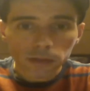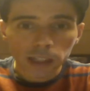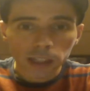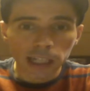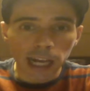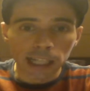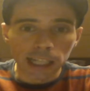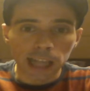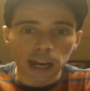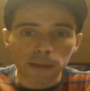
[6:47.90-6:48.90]
Get it
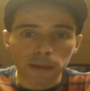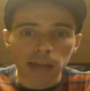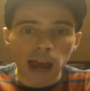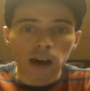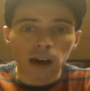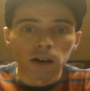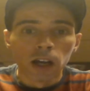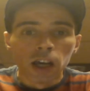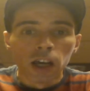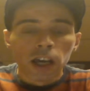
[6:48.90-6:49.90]
set up. Now,
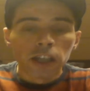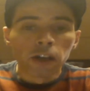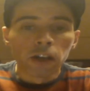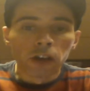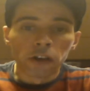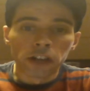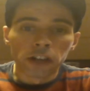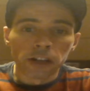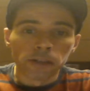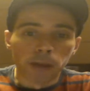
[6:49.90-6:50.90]
you'll notice
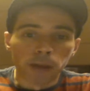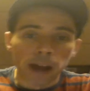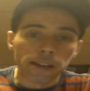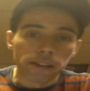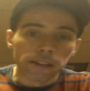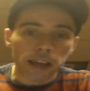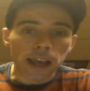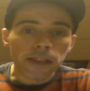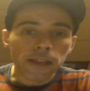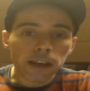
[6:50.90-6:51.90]
there's buttons
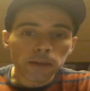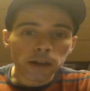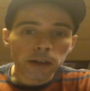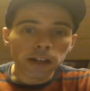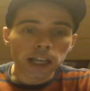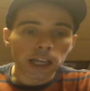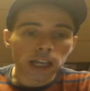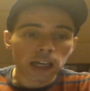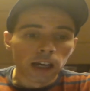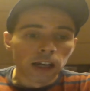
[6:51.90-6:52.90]
in the
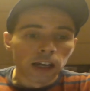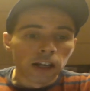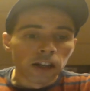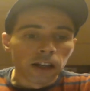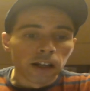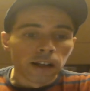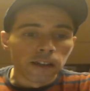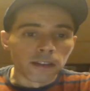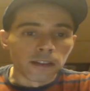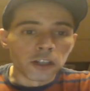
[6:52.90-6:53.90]
community
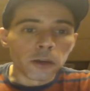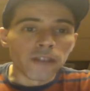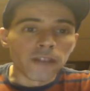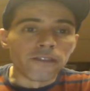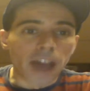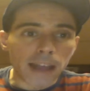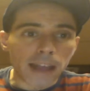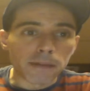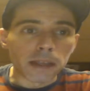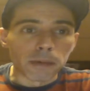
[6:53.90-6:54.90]
to invite
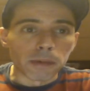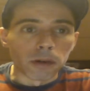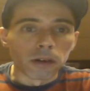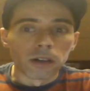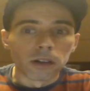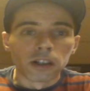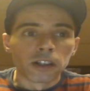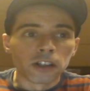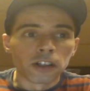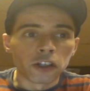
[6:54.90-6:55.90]
people
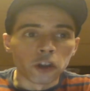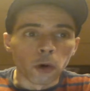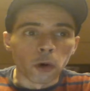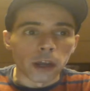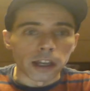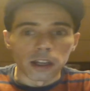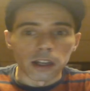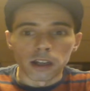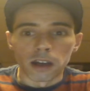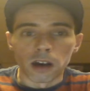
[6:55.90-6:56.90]
to join.
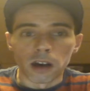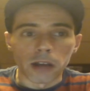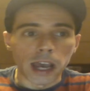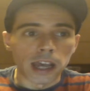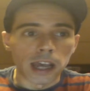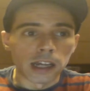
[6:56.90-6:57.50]
Okay?